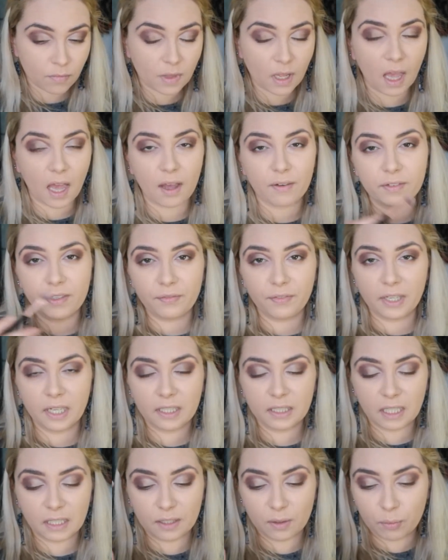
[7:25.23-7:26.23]
I have the
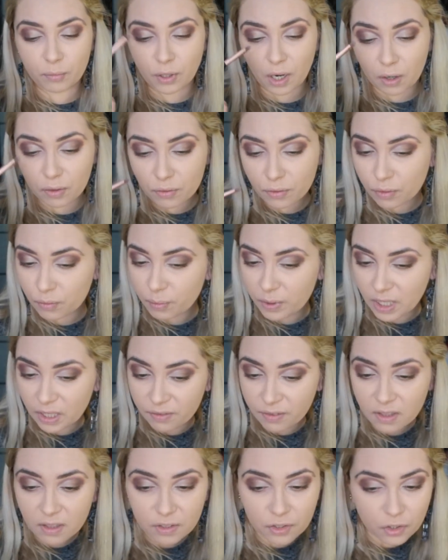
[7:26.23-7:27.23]
feeling that the brown should be
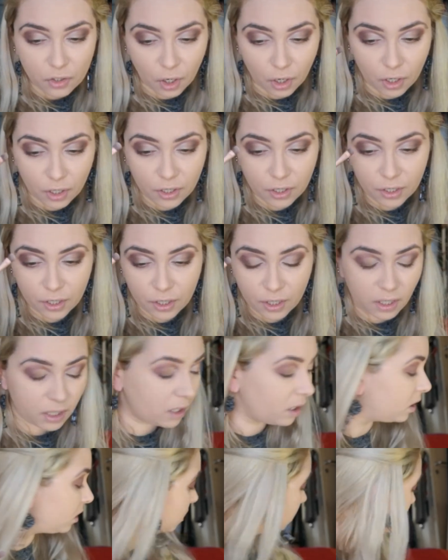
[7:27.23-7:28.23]
even darker
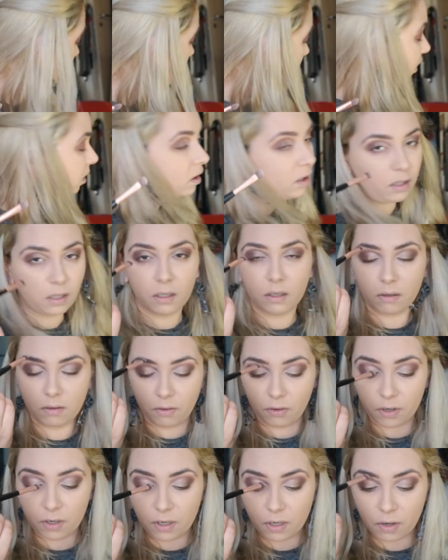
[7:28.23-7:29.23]
in the inner
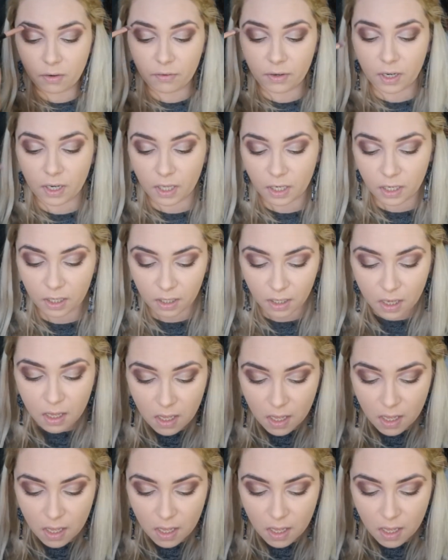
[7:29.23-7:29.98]
corner over here,